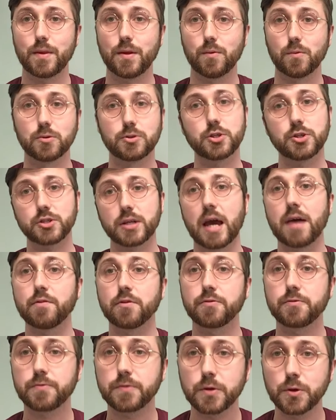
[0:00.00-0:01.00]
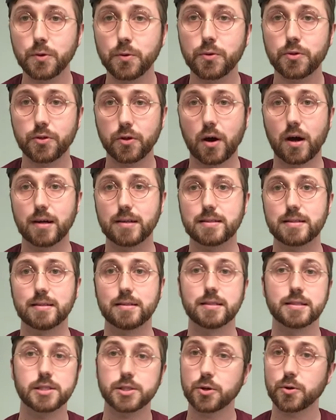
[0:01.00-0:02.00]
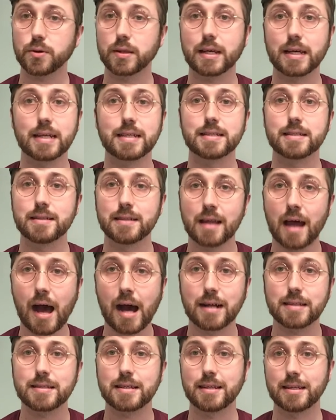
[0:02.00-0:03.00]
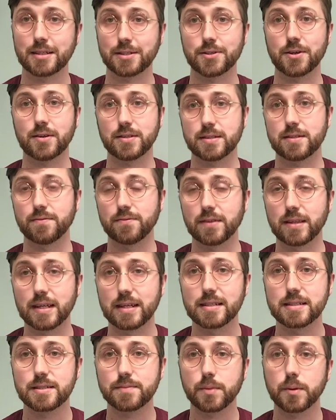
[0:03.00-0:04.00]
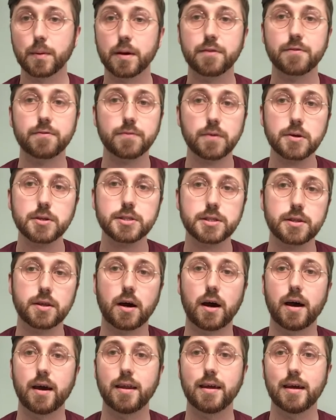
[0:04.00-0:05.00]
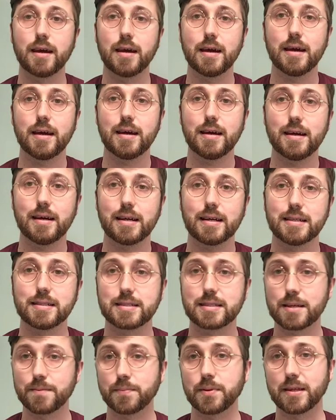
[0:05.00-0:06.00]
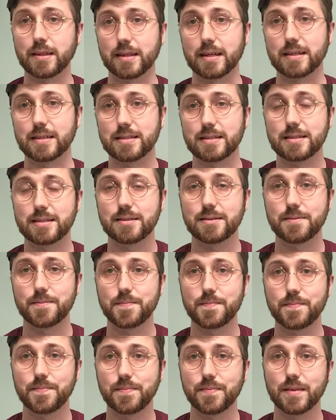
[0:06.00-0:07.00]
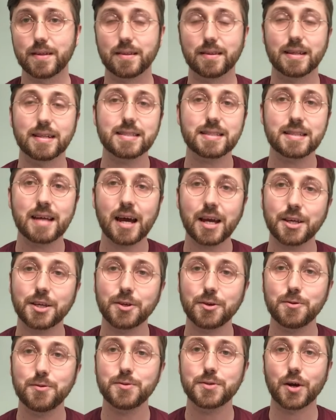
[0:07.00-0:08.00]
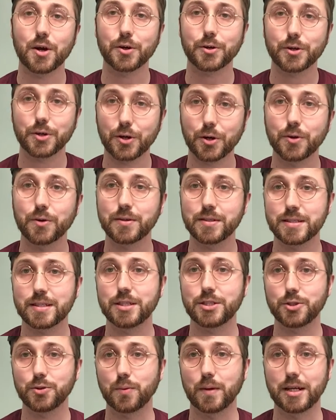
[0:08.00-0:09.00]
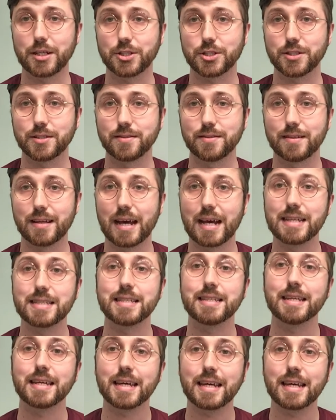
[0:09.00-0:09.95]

Well, church, I have a few thoughts, and this certainly is not an exhaustive list, but my first thought is simply this. Let's not use our current situation as an